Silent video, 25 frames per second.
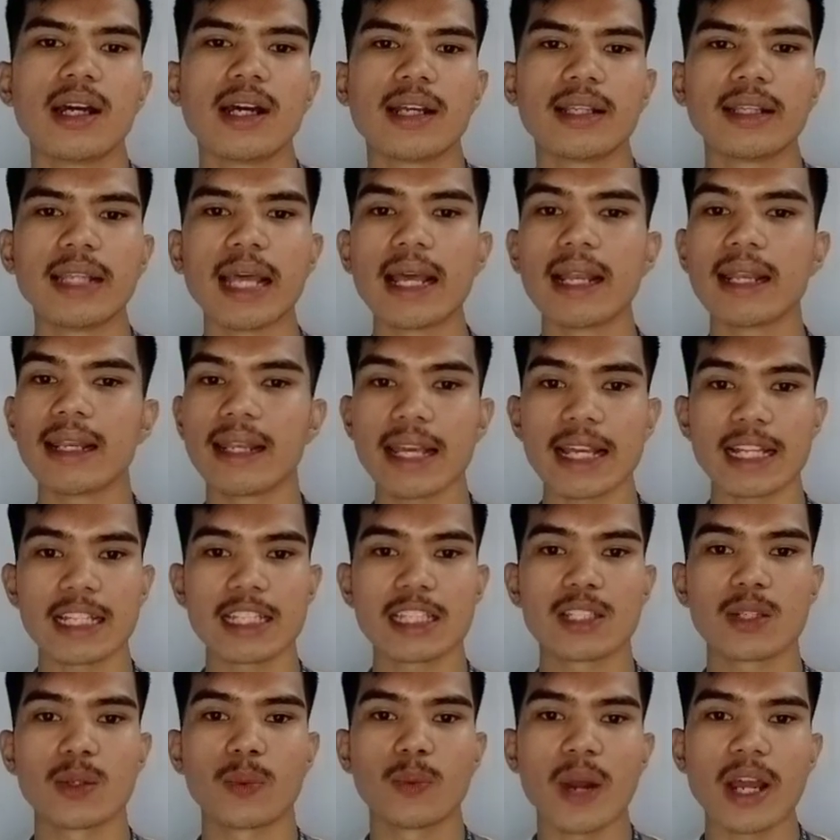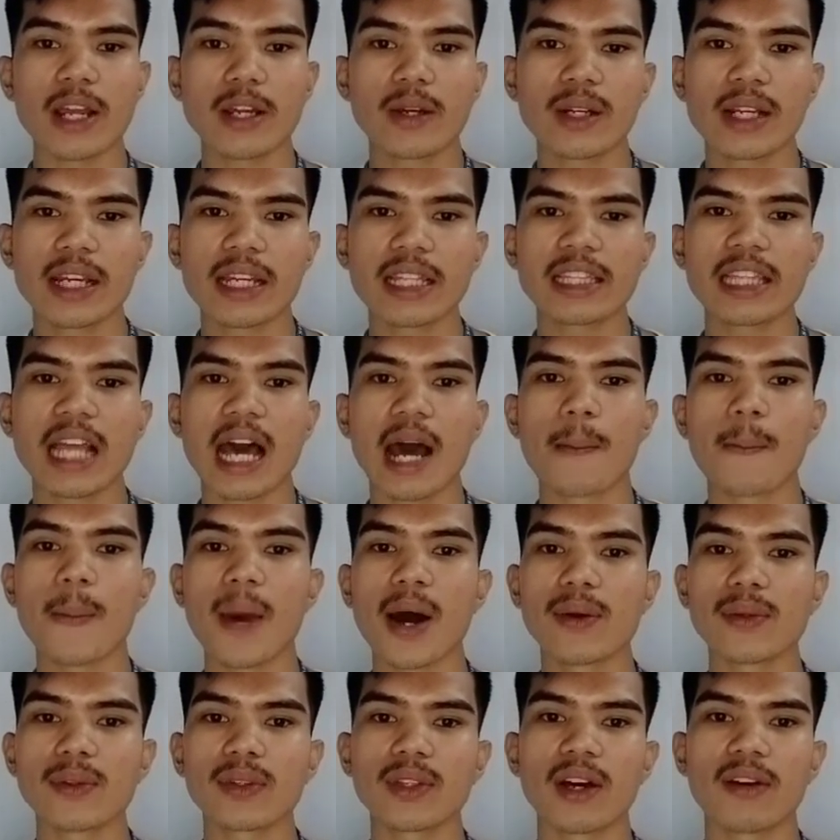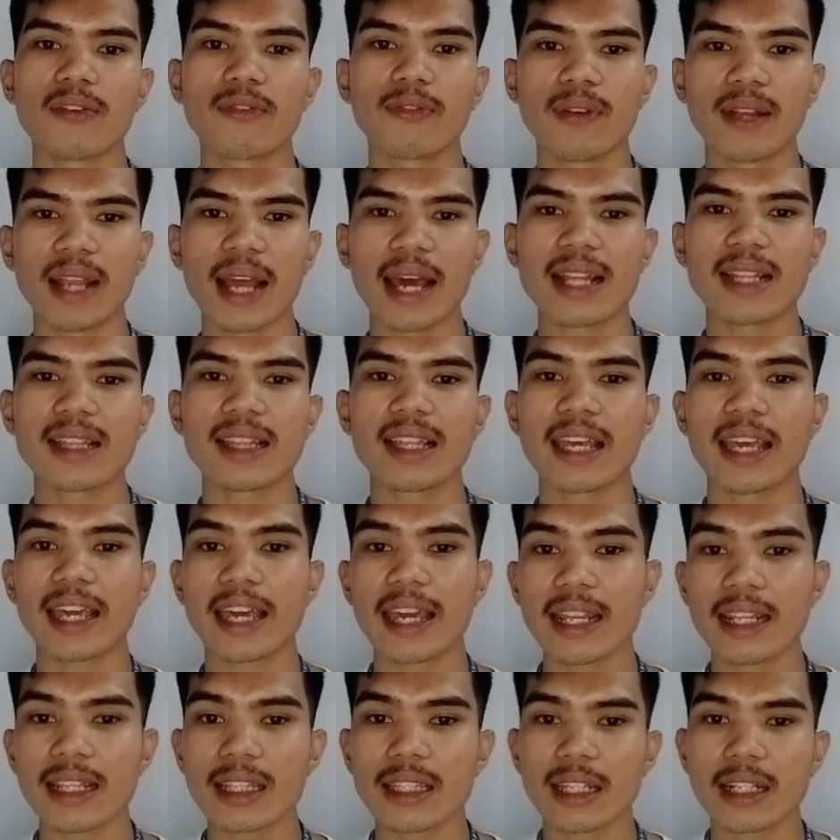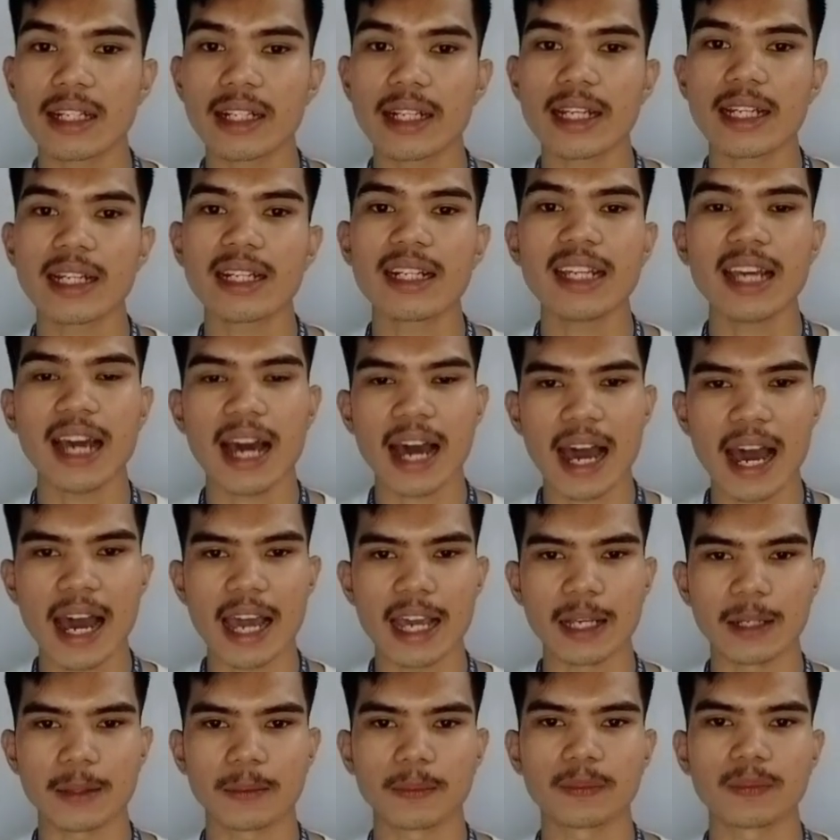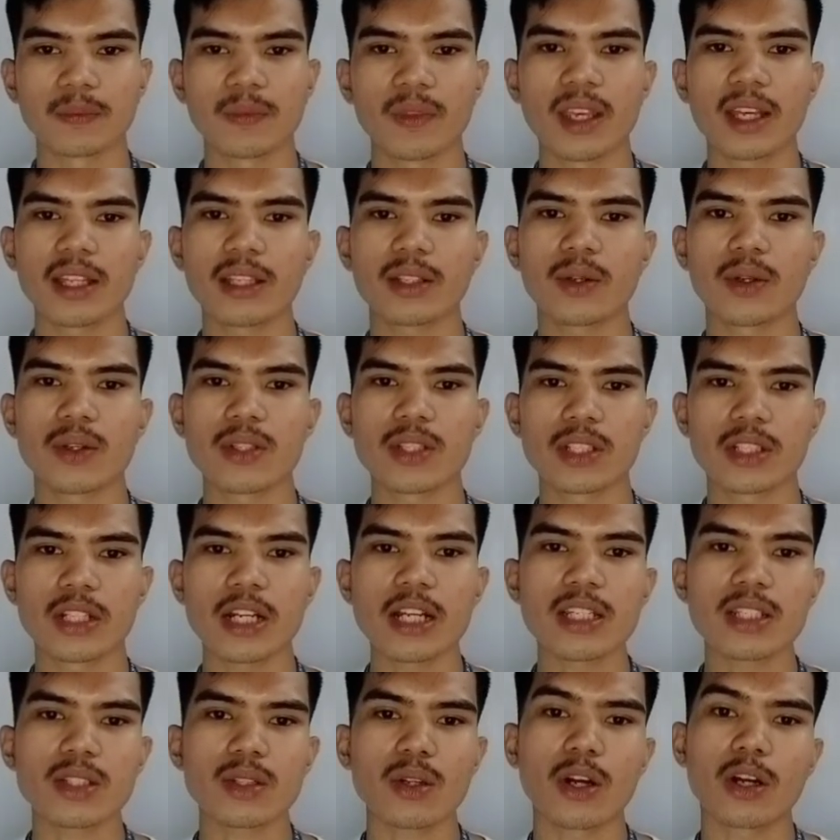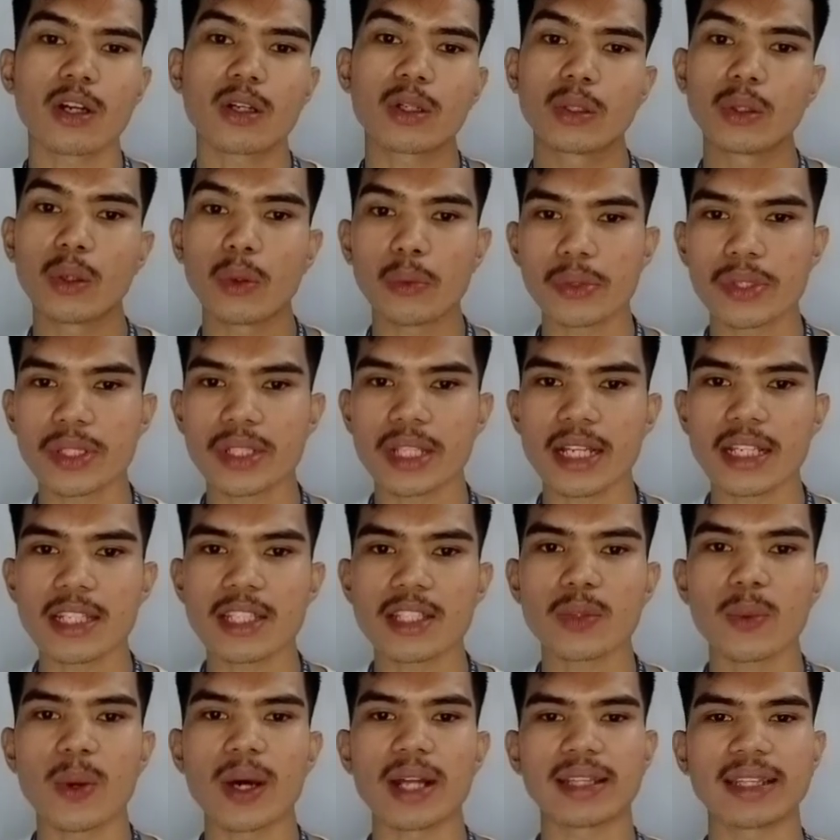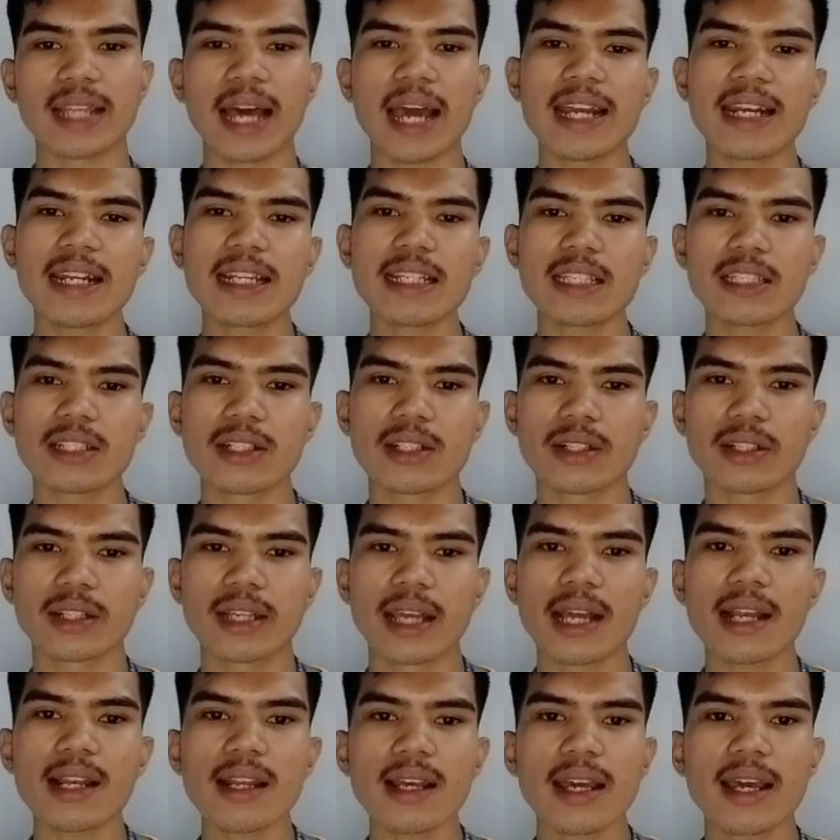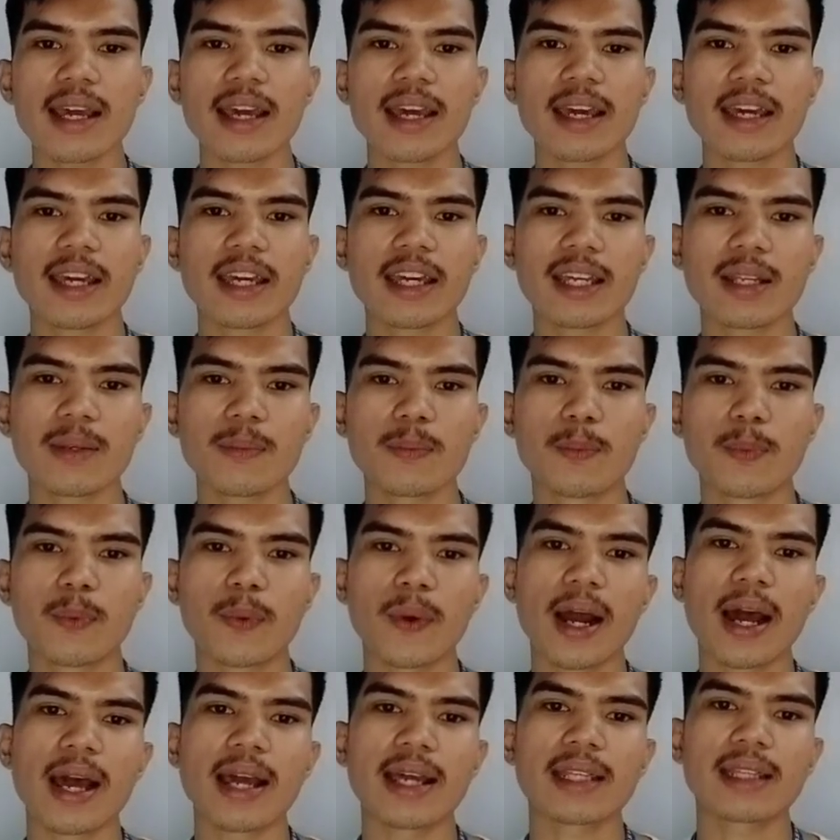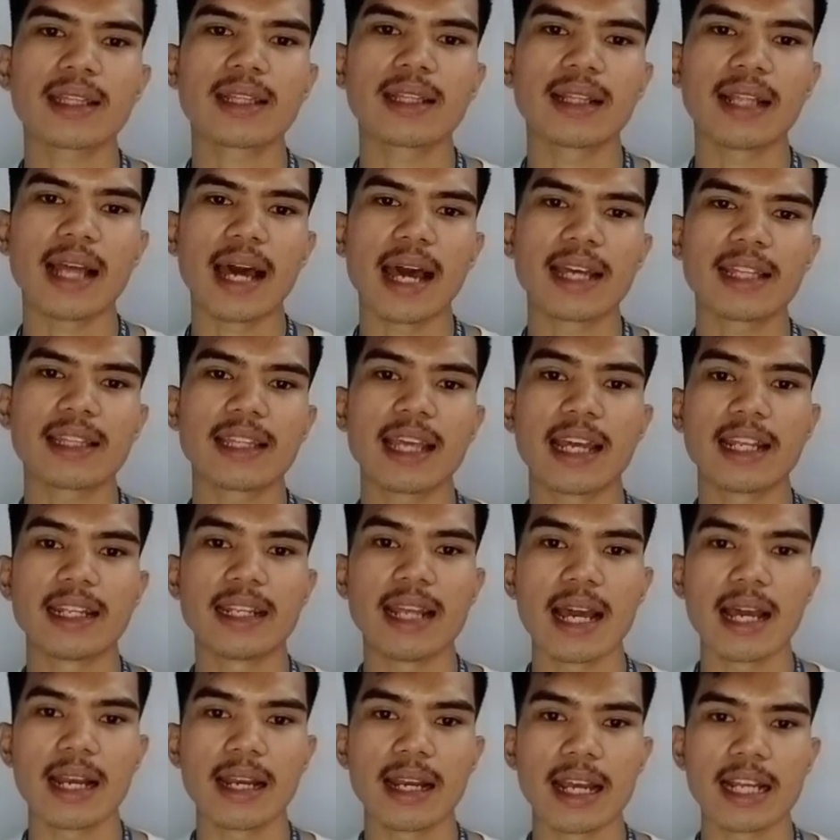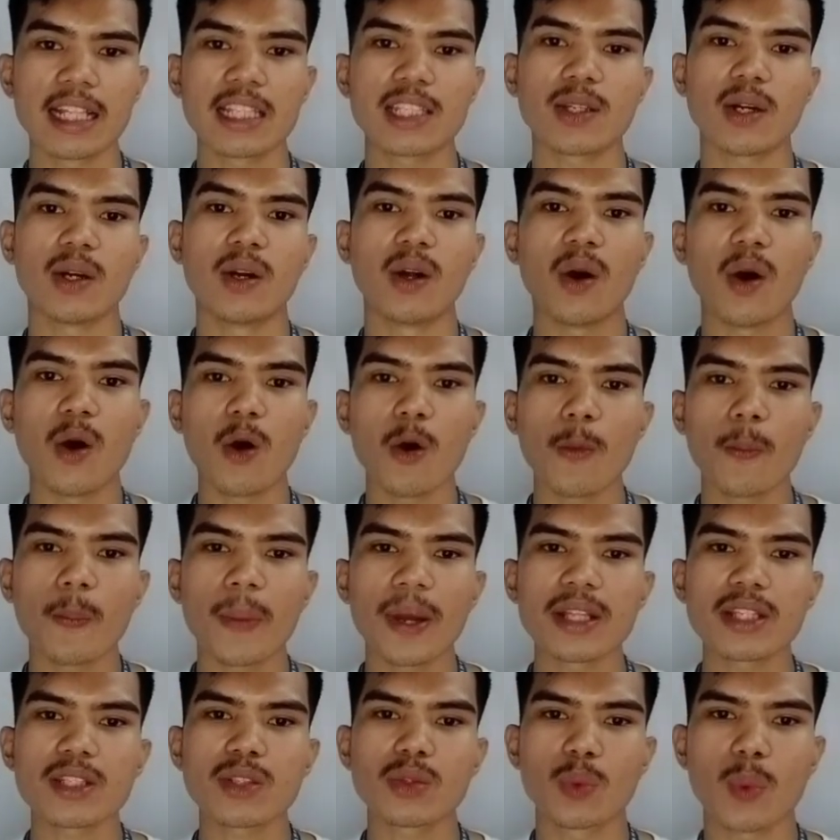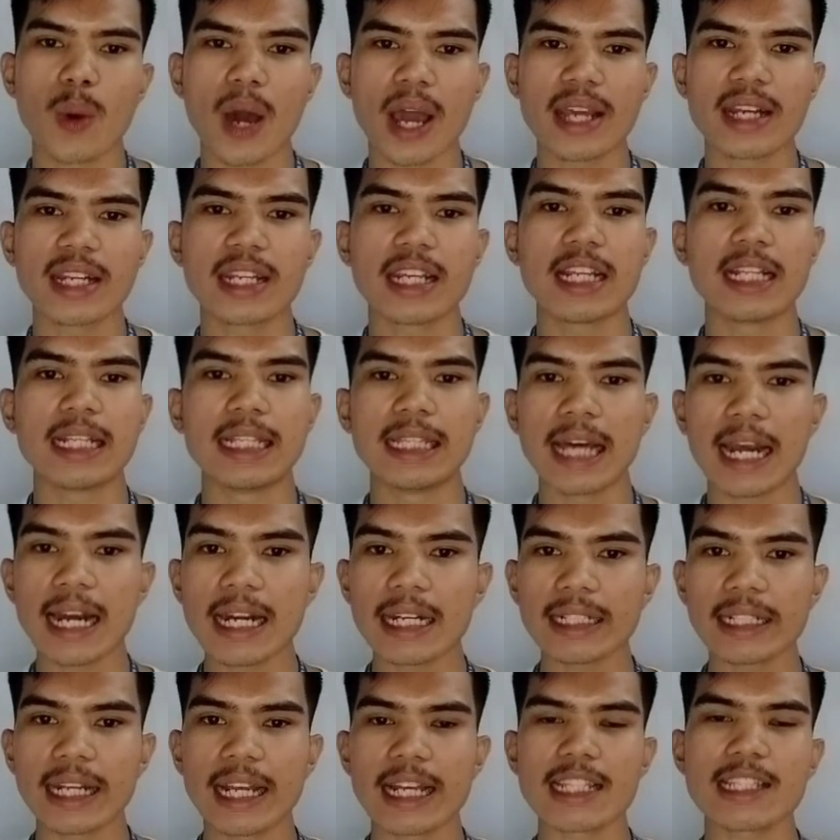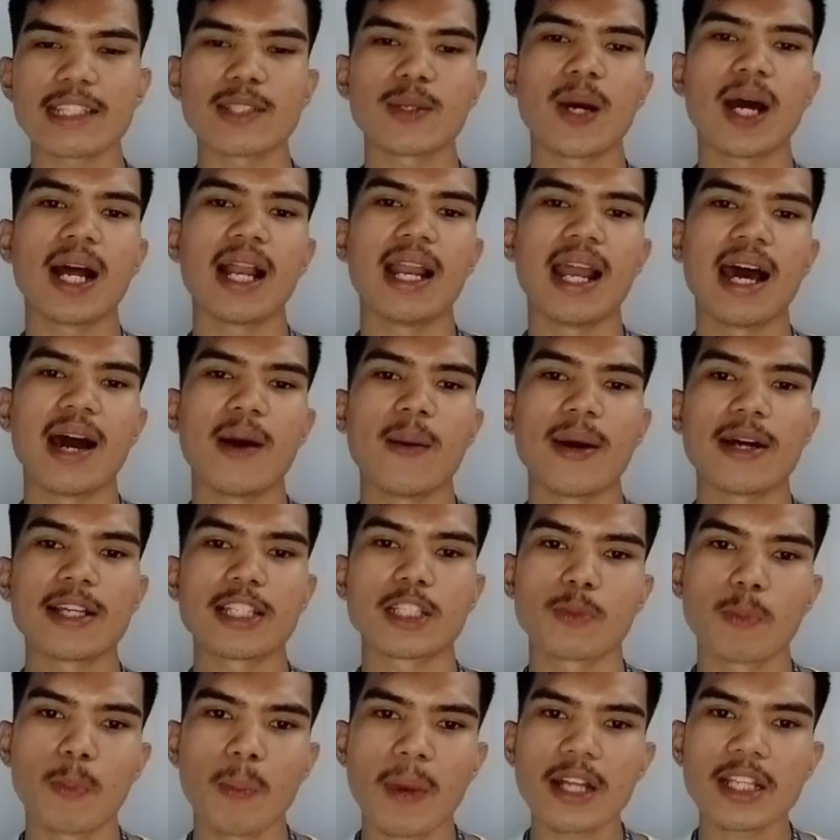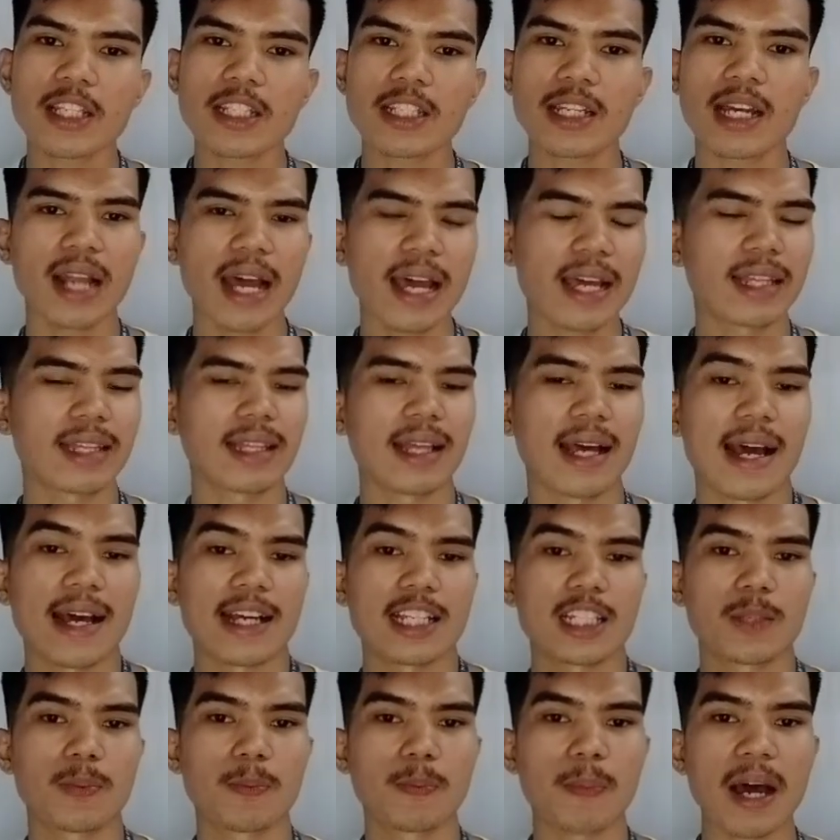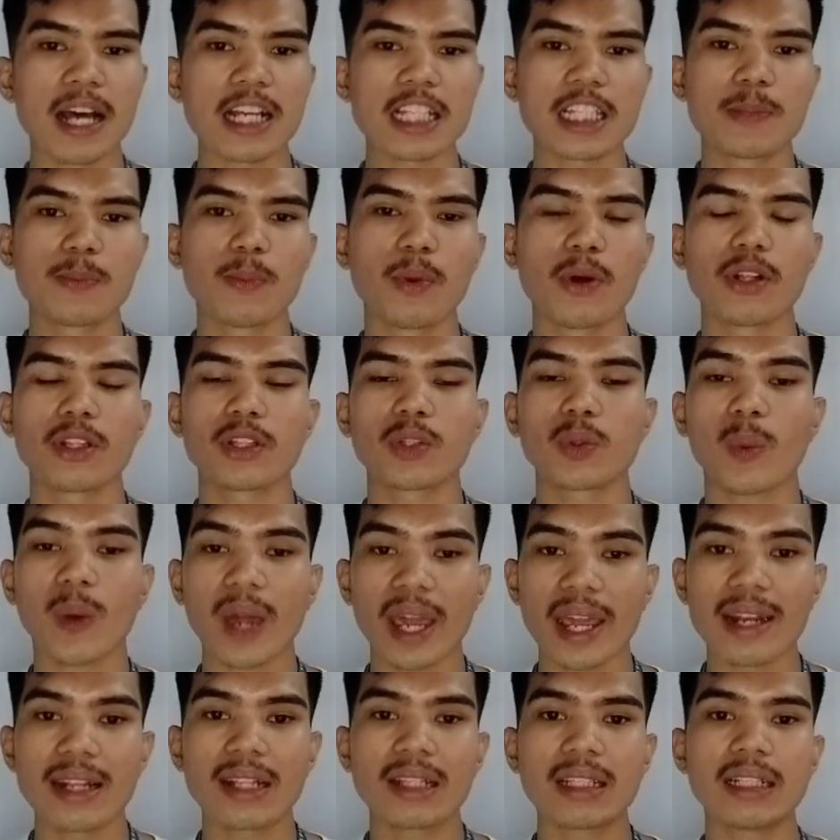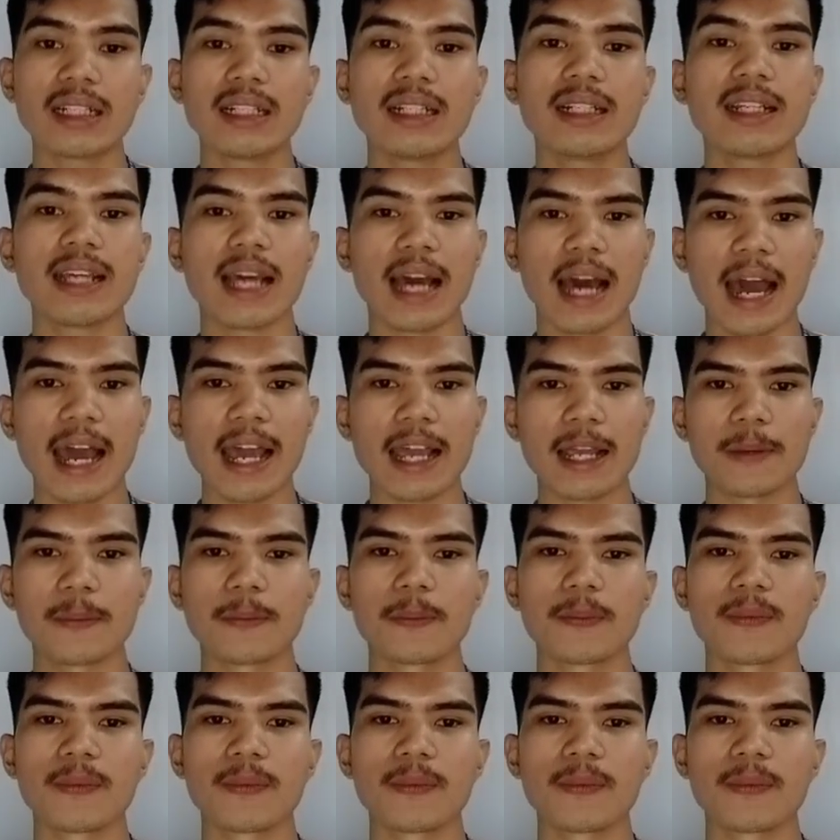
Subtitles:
dilates to regulate the amount of light entering the eye. It constricts or closes to a tiny circle in bright light and dilates or opens wide in darkness to allow as much light as possible to enter the eye.